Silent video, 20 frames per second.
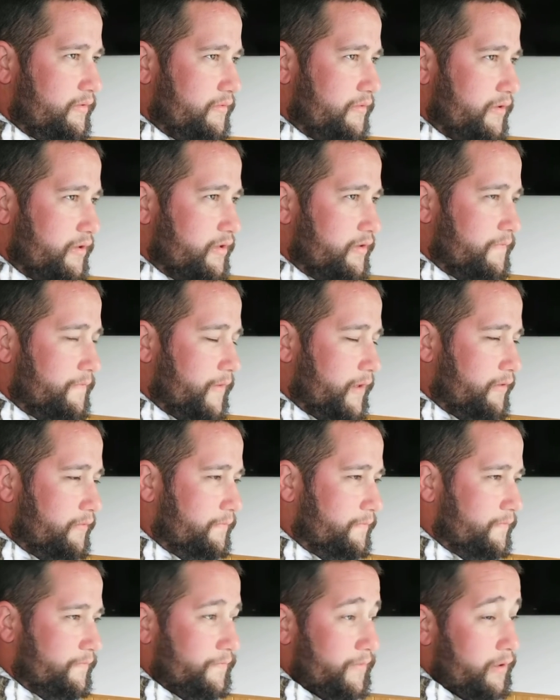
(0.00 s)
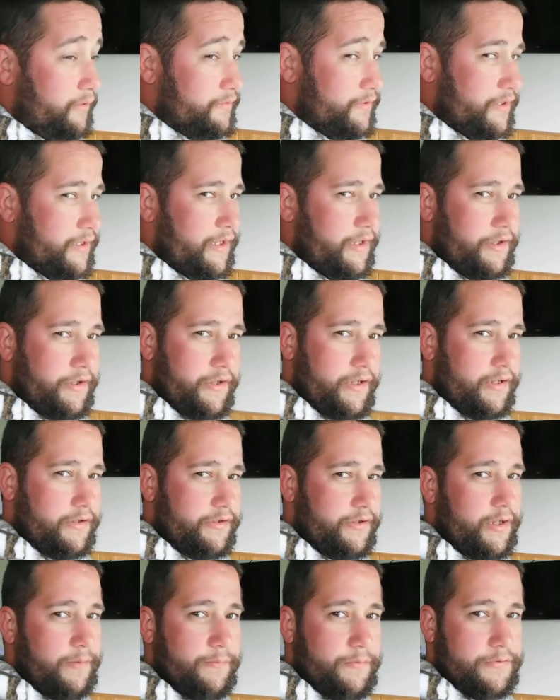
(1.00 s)
you know if I if I was to take you out
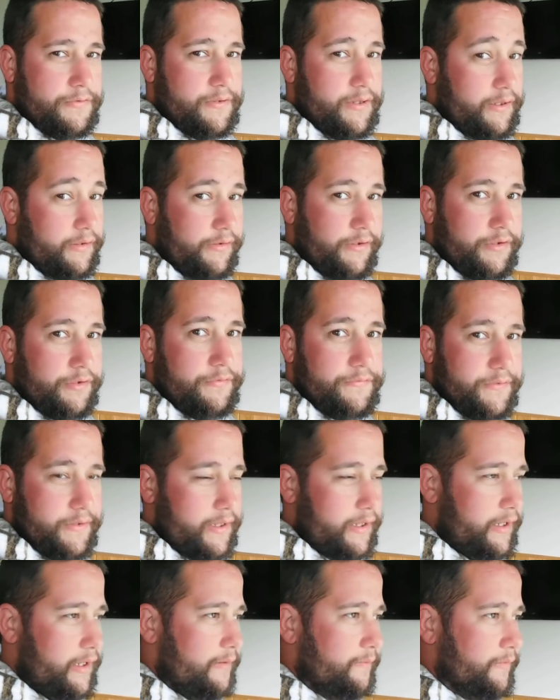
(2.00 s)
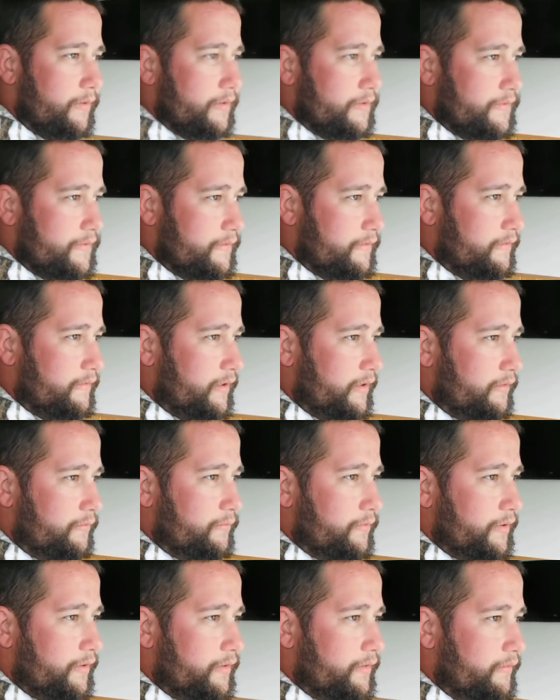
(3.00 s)
there, I'd most likely lose a camera, so I don't
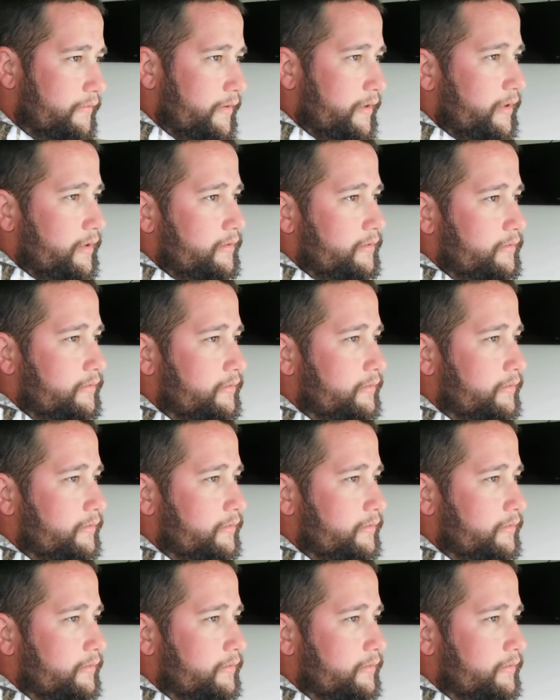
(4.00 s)
want to do that.